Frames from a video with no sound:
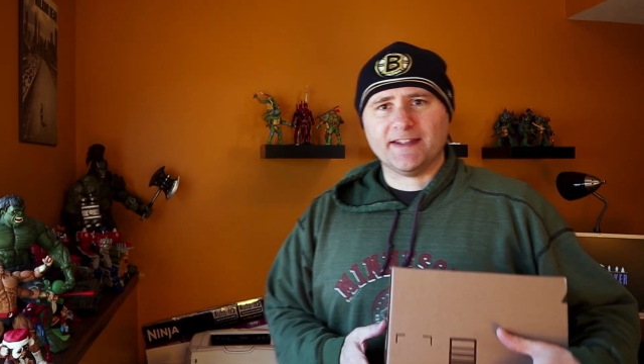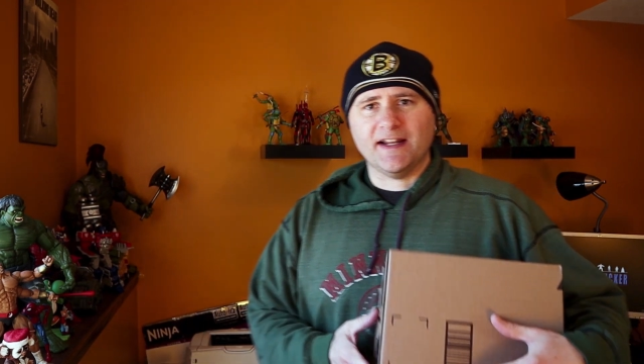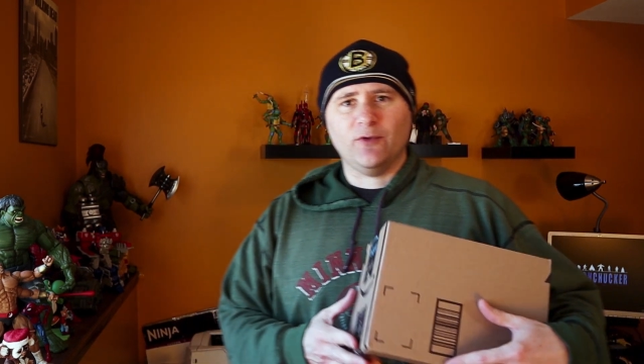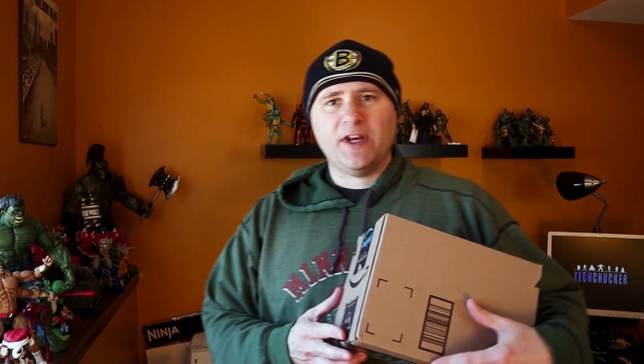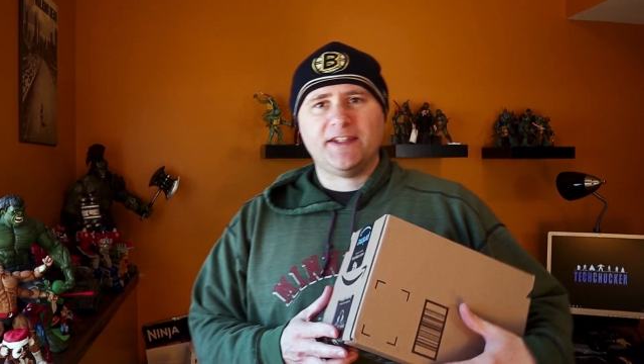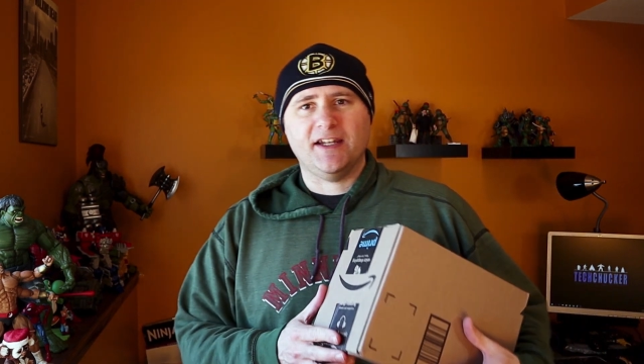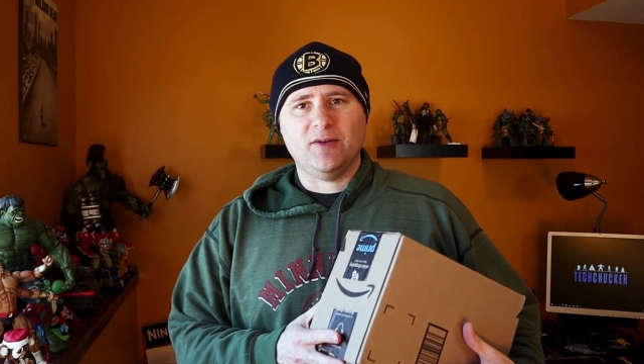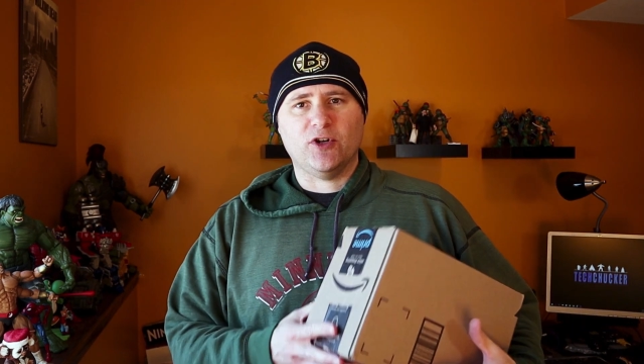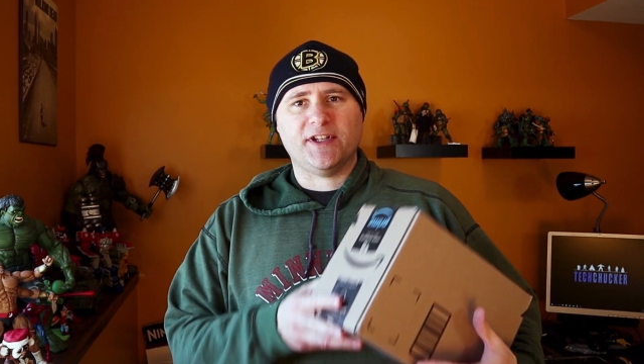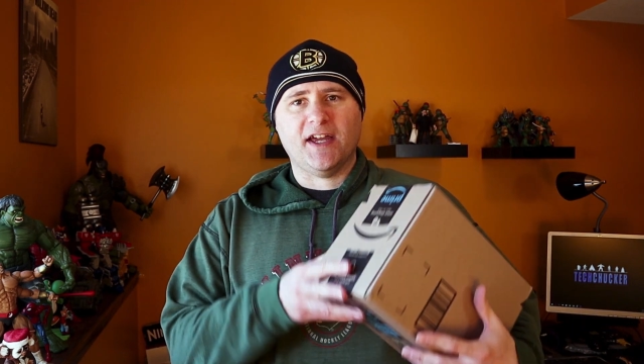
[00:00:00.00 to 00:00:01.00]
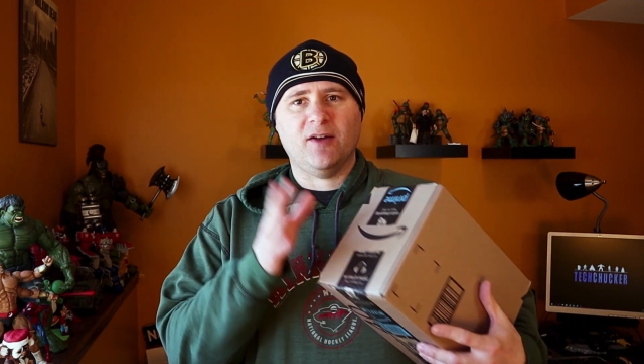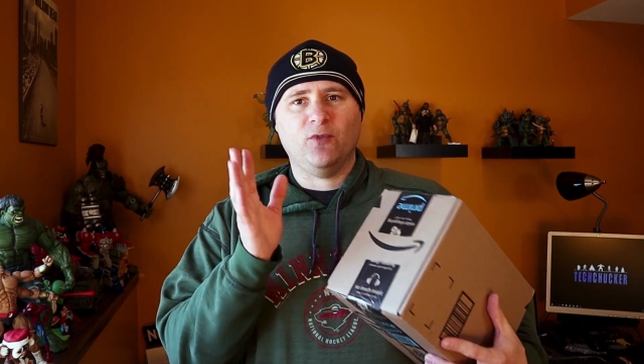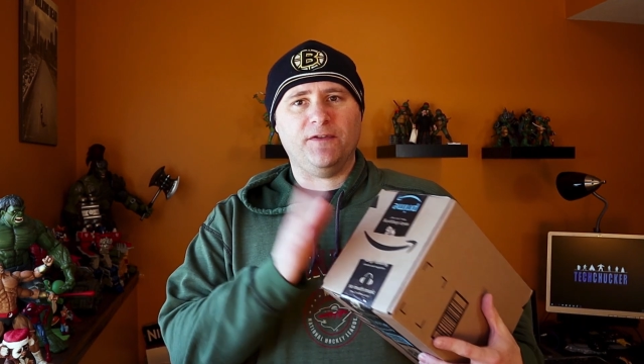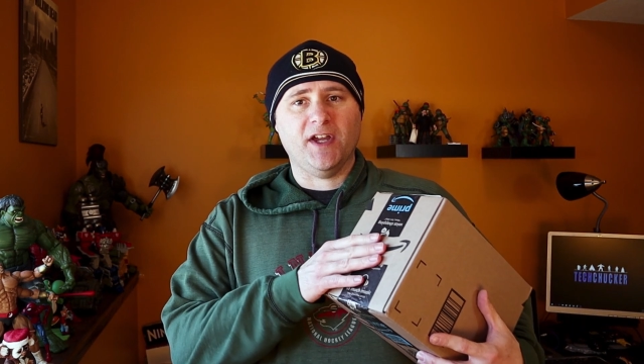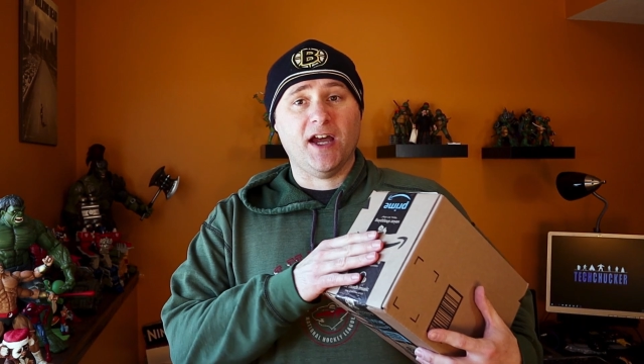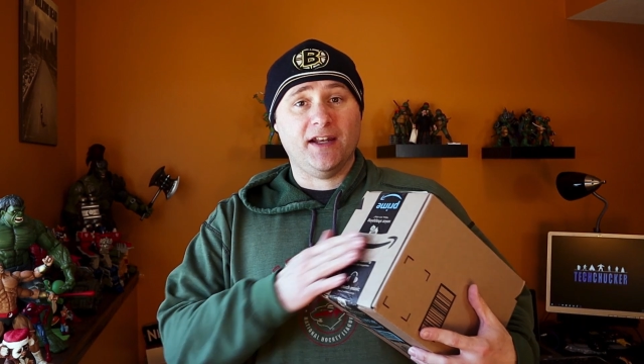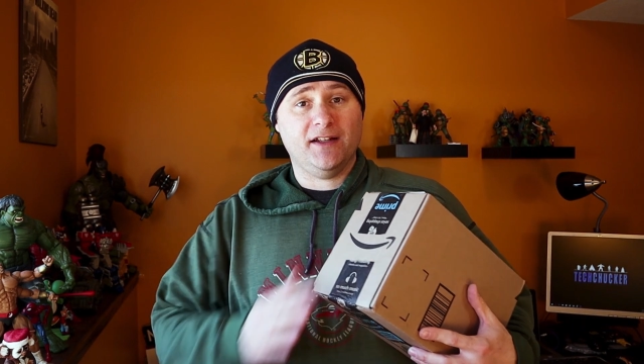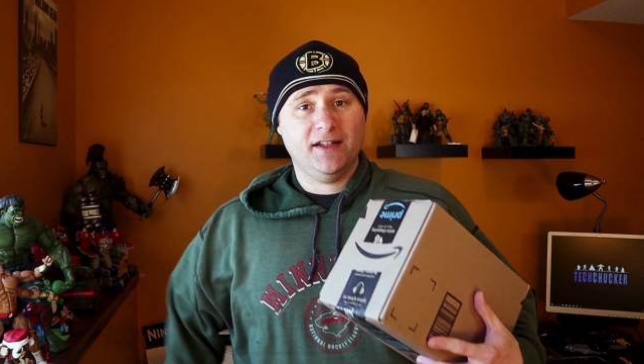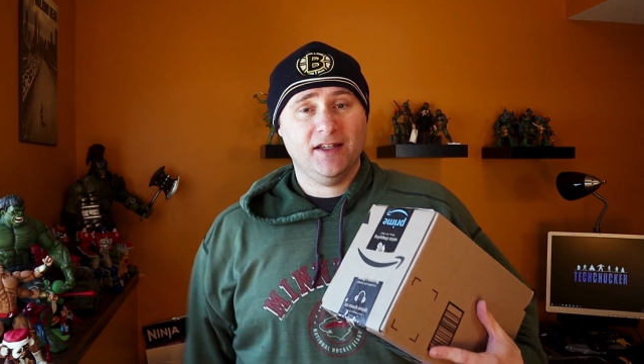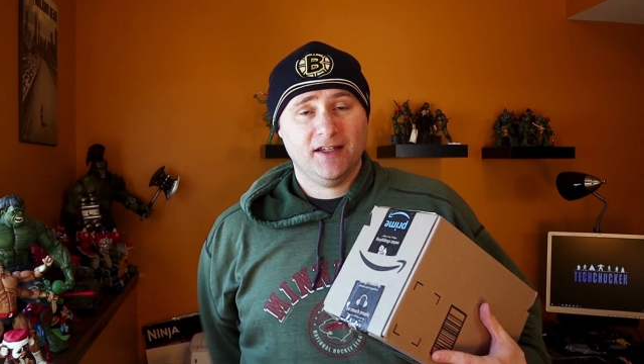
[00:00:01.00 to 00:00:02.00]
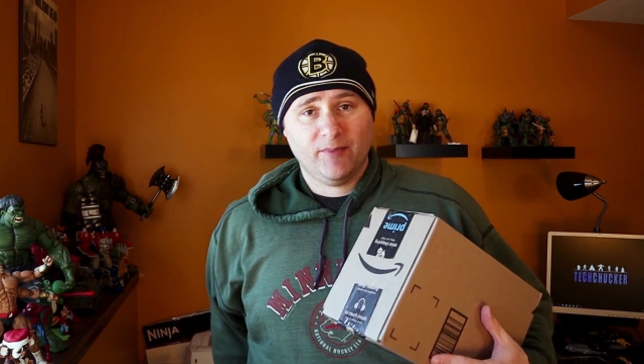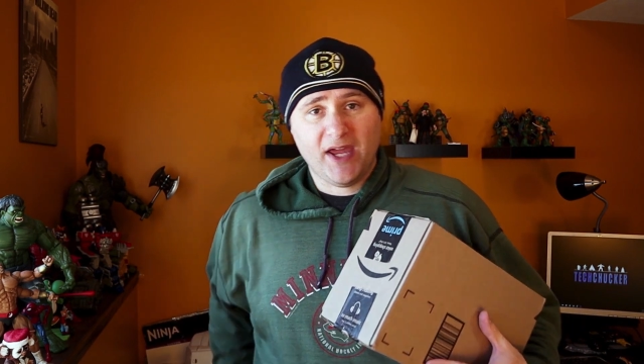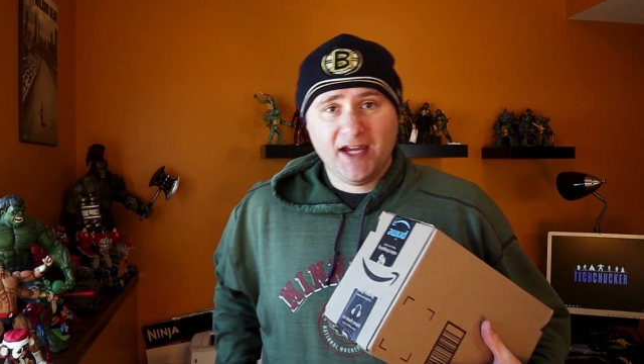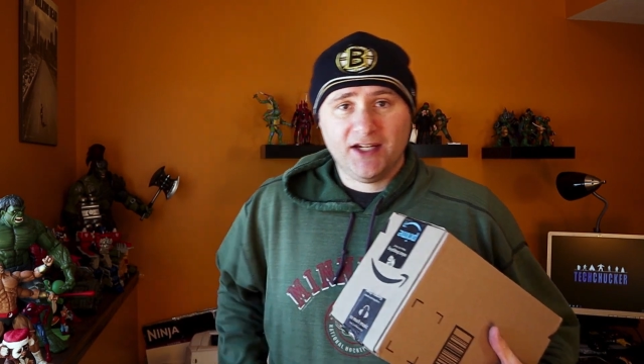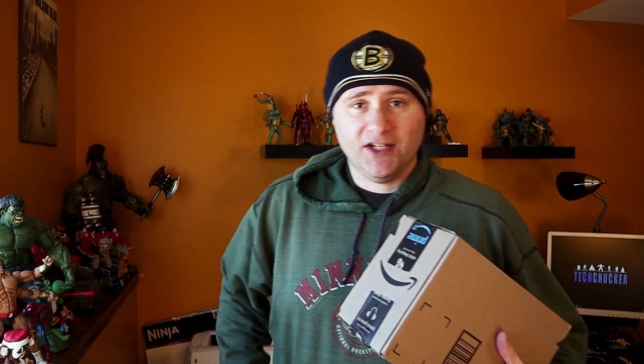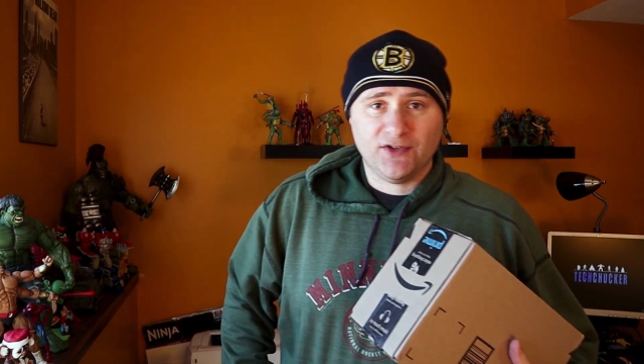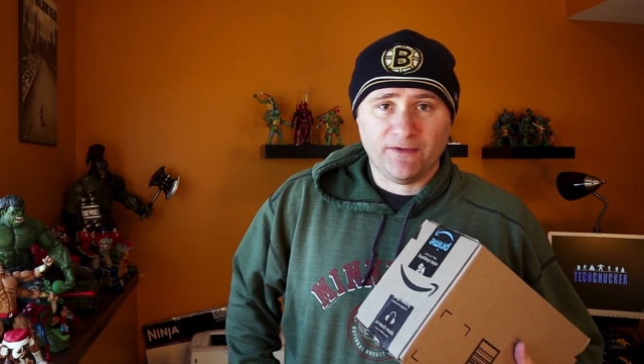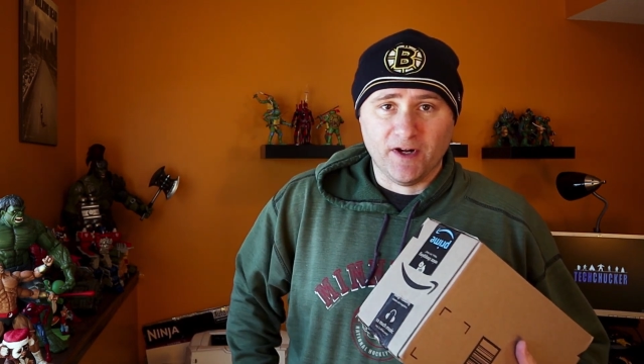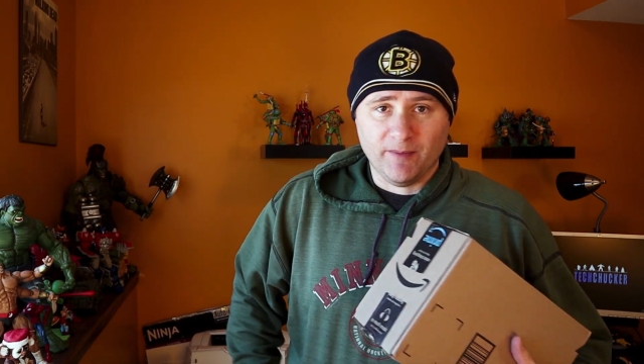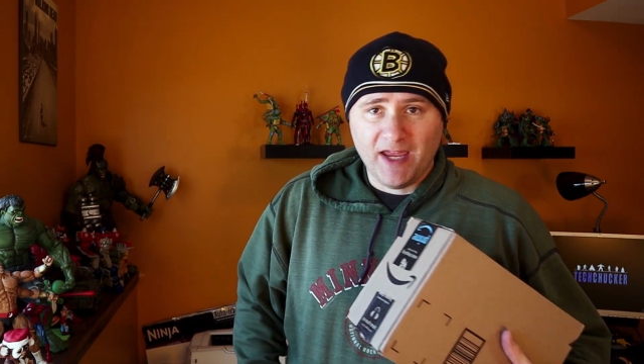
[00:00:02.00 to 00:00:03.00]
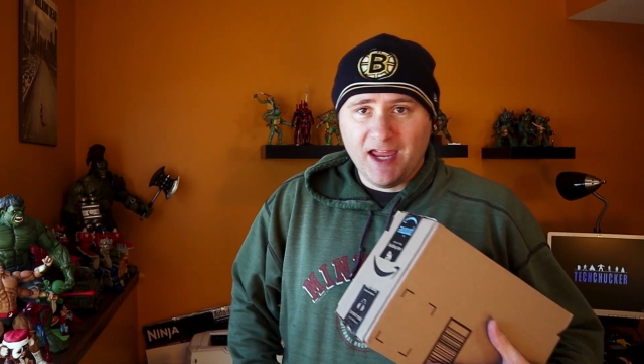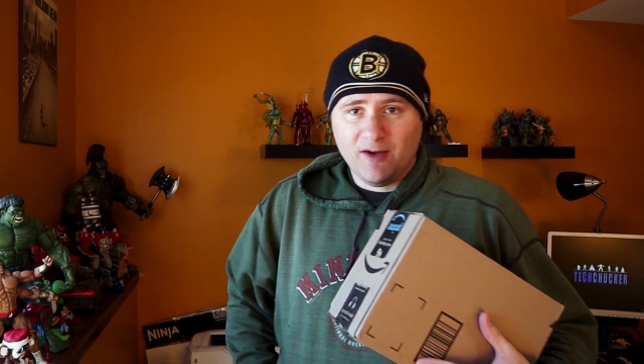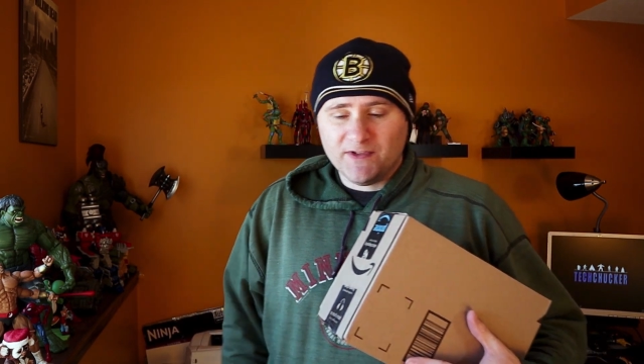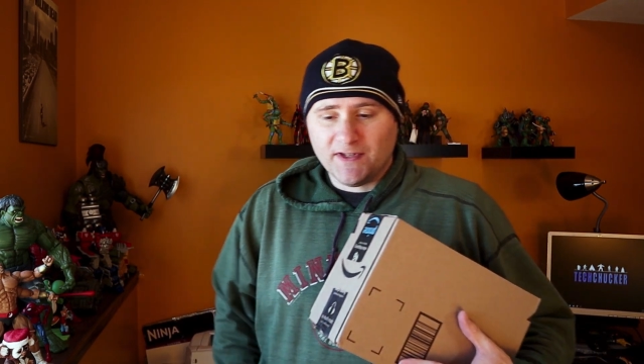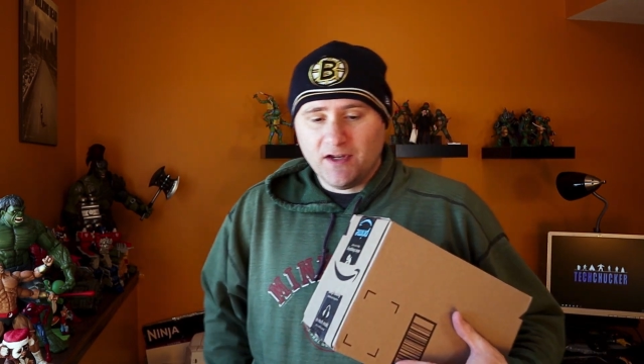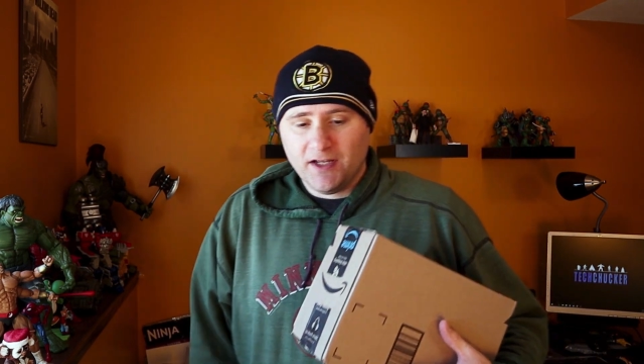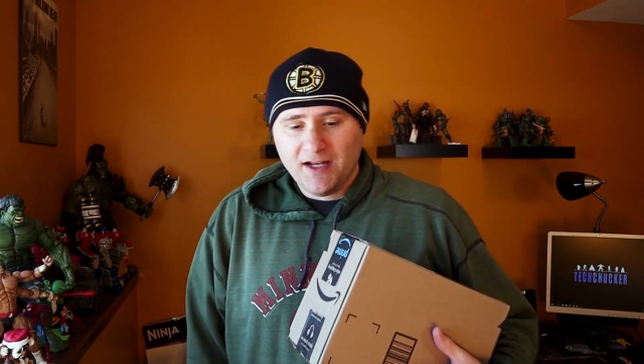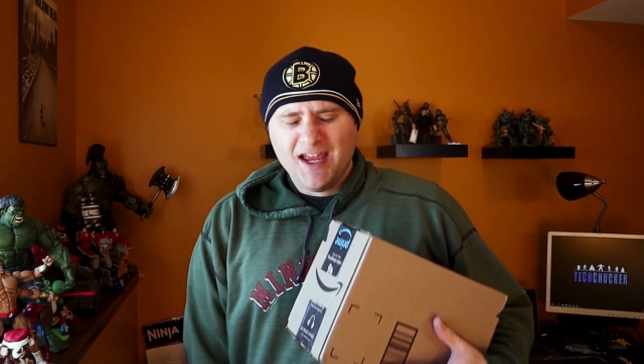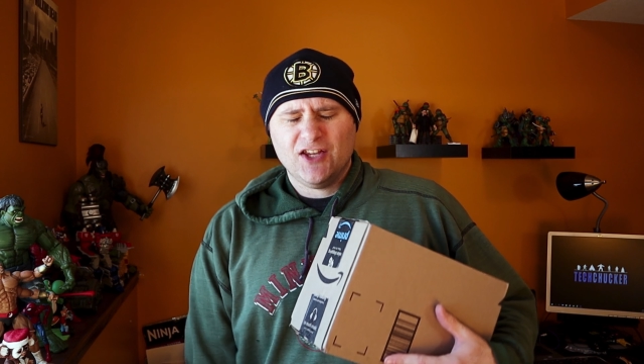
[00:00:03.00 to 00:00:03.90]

let's not waste any more time. We've got package from Amazon.